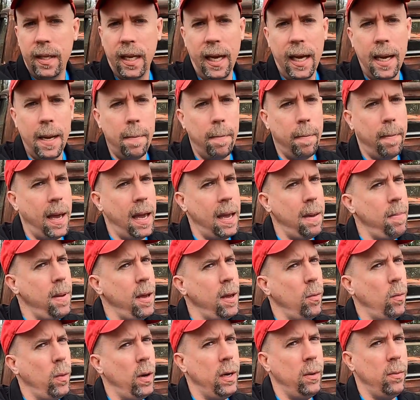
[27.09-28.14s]
yeah,
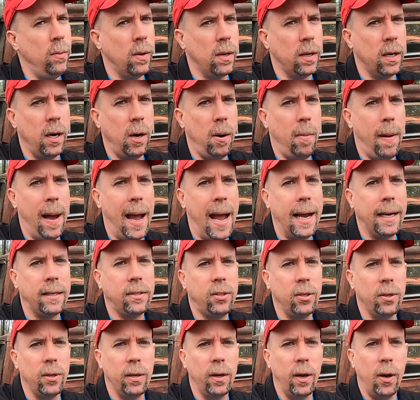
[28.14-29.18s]
maybe we will go back
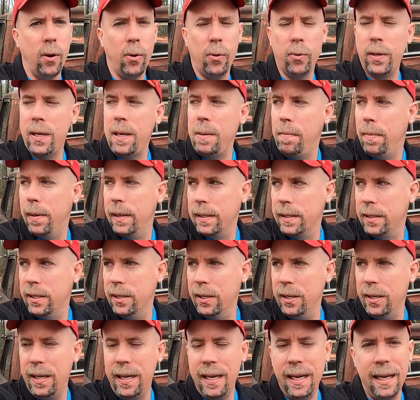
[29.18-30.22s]
to an oldie but
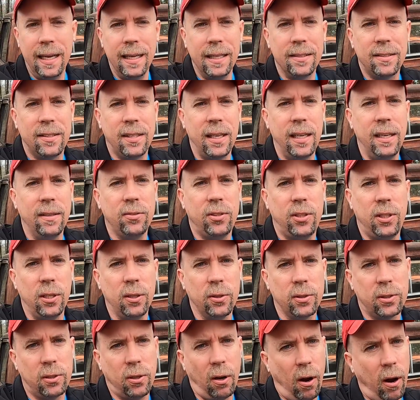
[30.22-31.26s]
goodie and see if
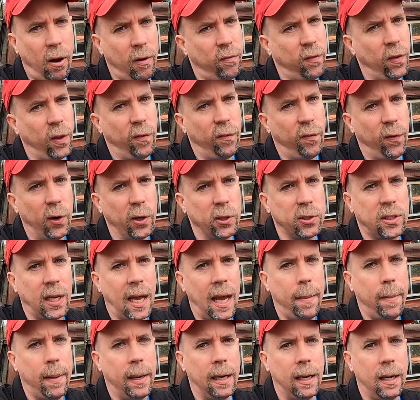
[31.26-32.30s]
she'll start for the first
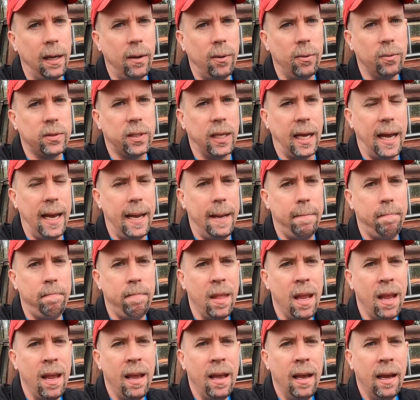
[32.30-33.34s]
time in a long
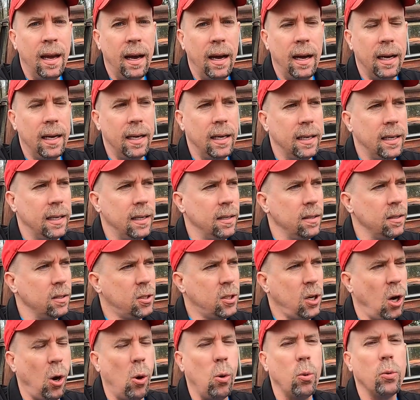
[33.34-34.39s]
time. Uh,
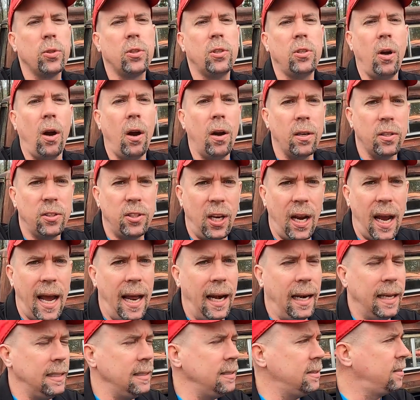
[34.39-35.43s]
cold start
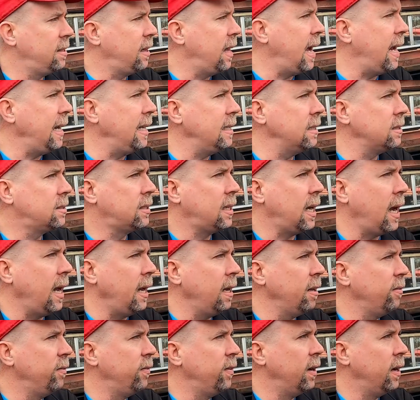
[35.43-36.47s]
challenge, that is
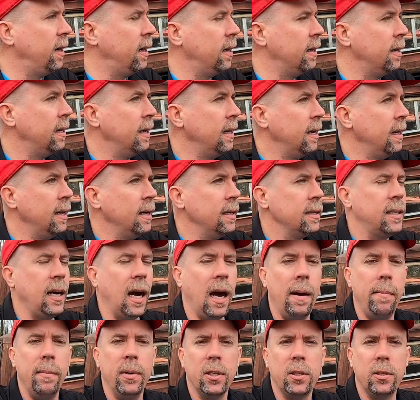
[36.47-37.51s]
kind of a uh,
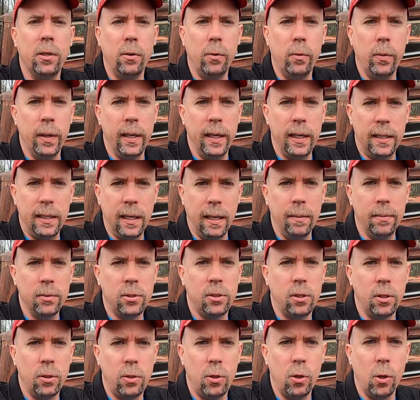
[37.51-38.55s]
comical when it
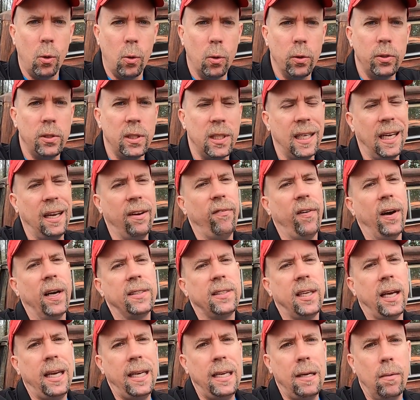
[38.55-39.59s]
comes to Georgia. If I
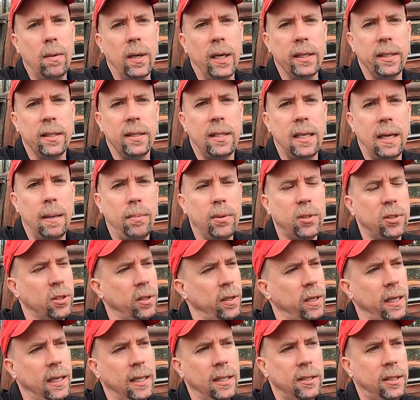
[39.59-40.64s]
tell you what the
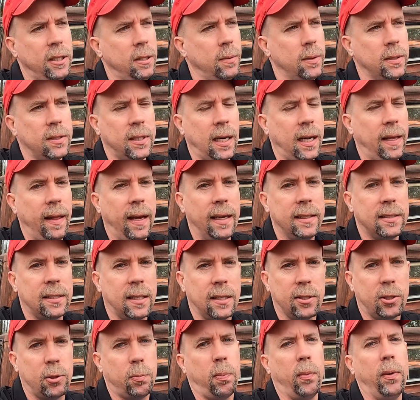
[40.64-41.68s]
temperature is, you would say that's
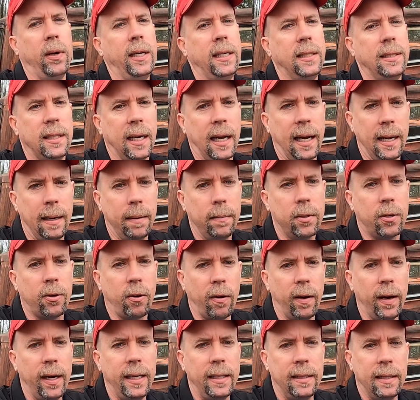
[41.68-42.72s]
a springtime
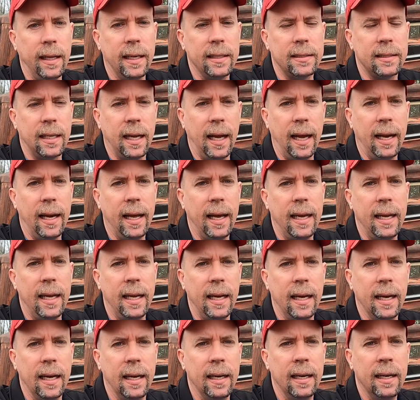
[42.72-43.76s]
crank. That's not
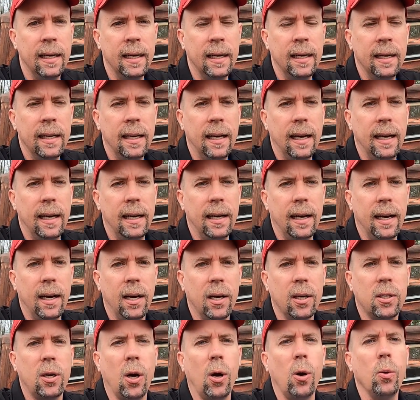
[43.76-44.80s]
a, uh,
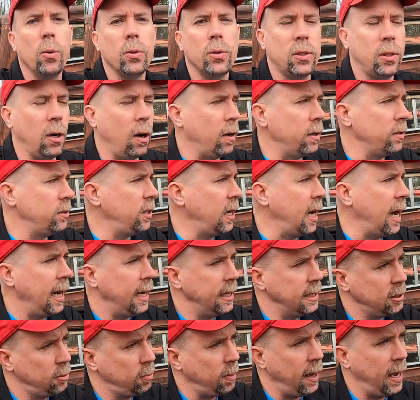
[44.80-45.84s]
a cold start
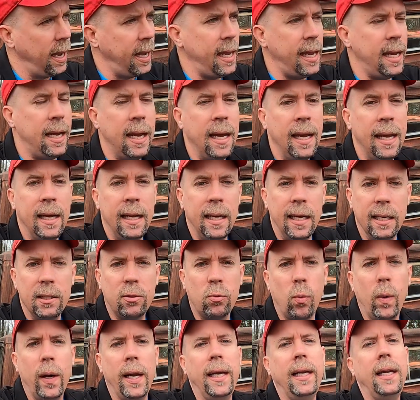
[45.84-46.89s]
challenge. But hey,
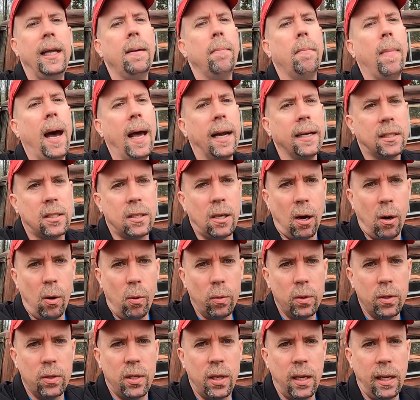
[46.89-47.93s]
it's windy and about as
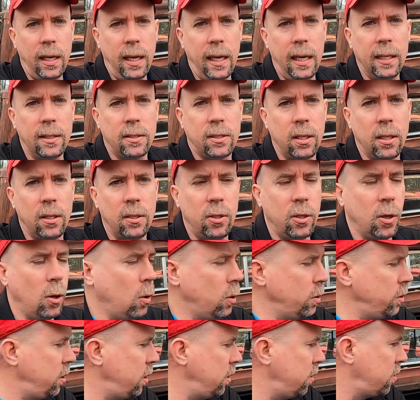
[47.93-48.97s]
cold as it gets in
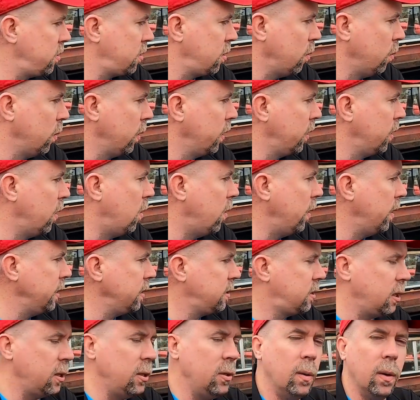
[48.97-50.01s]
Georgia. So we're
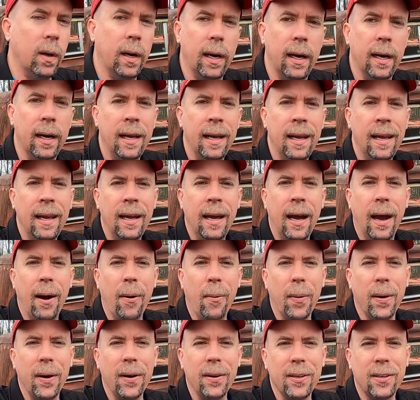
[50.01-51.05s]
going to uh, uh,
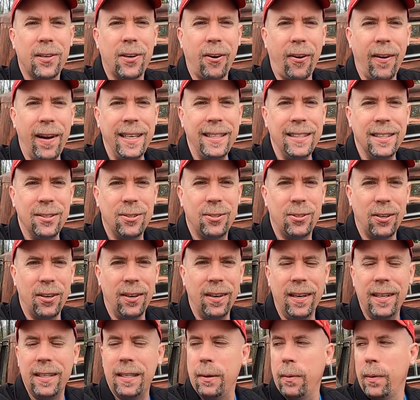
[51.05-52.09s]
we're going to crank the
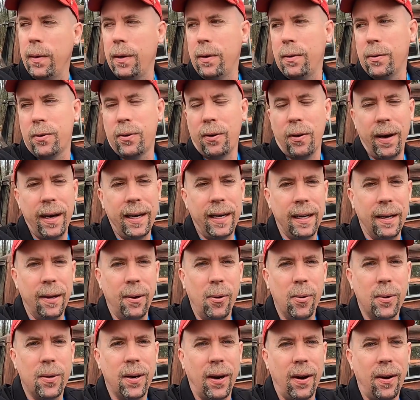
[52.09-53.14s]
truck and we're going to crank an
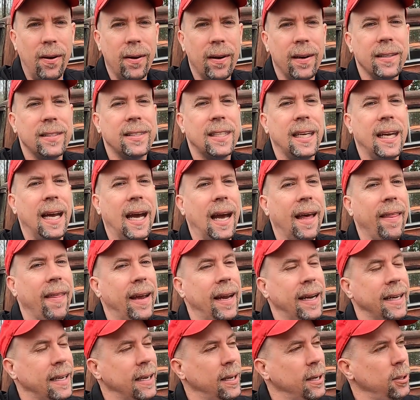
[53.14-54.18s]
old car and see how
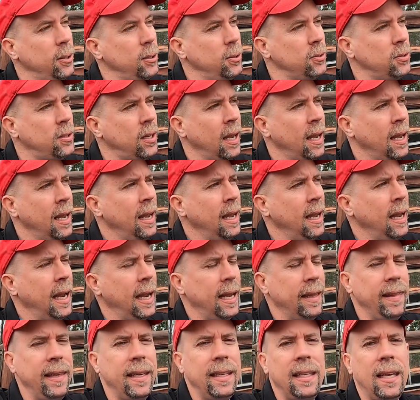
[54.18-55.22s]
that goes.
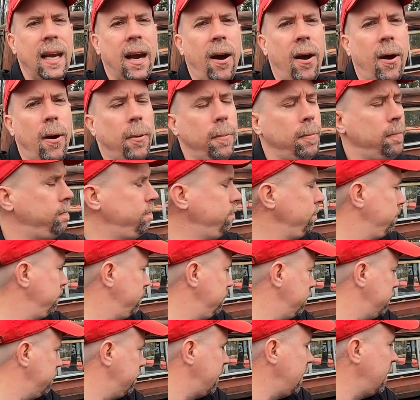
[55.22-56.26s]
And then y'all
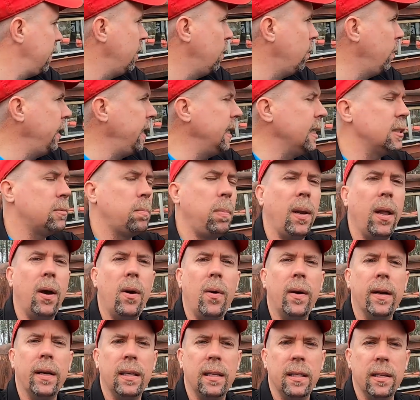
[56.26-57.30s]
the wind's
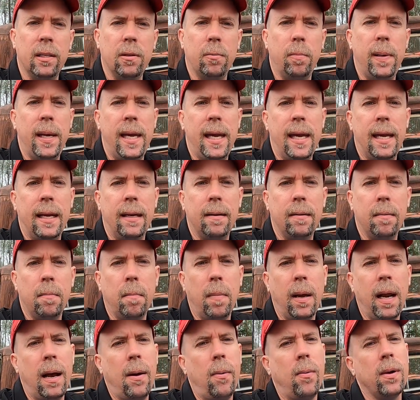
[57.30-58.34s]
blowing a little bit,
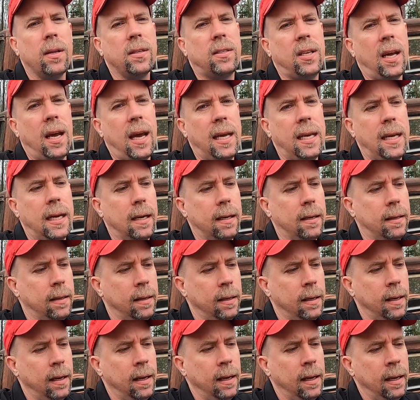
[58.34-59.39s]
but I want to tell you,
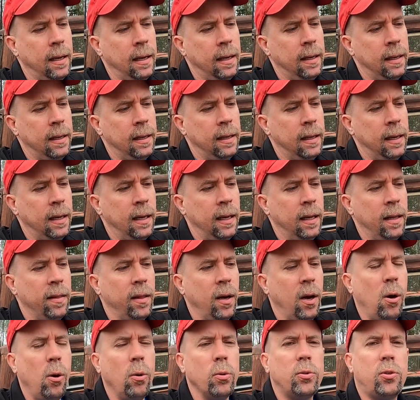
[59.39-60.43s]

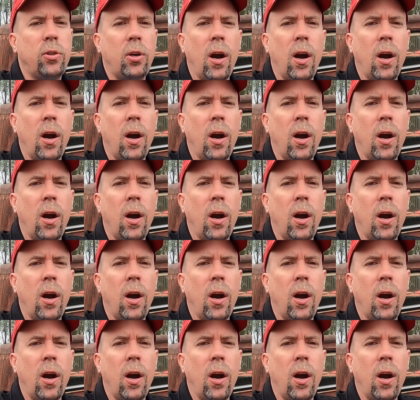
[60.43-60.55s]
the old